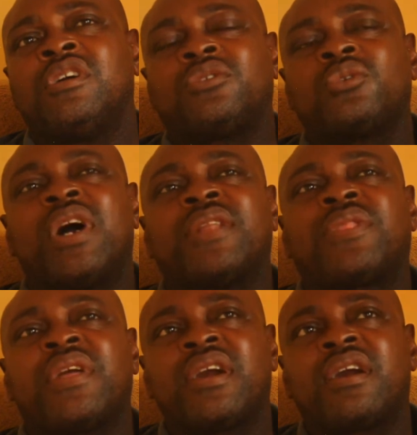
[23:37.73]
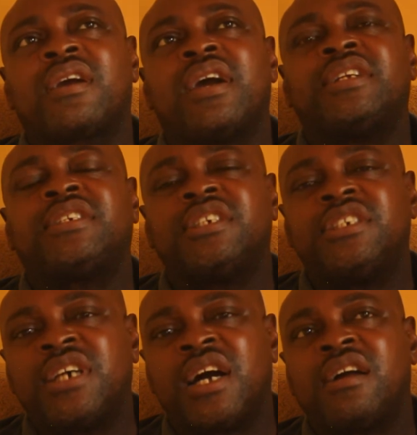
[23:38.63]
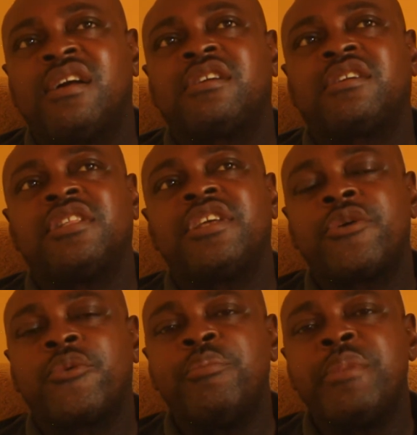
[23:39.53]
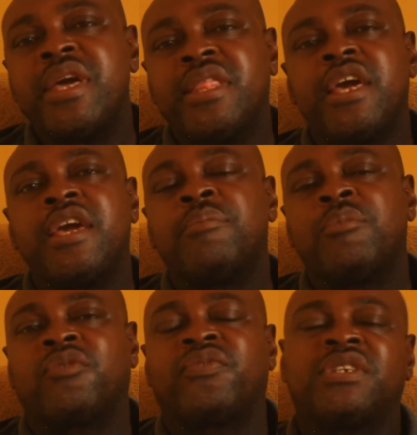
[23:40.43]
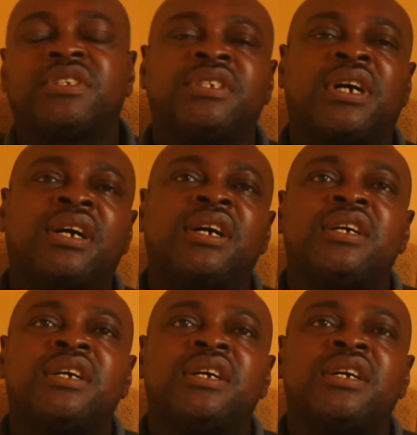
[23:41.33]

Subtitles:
So I think Echija, the main aim of Echija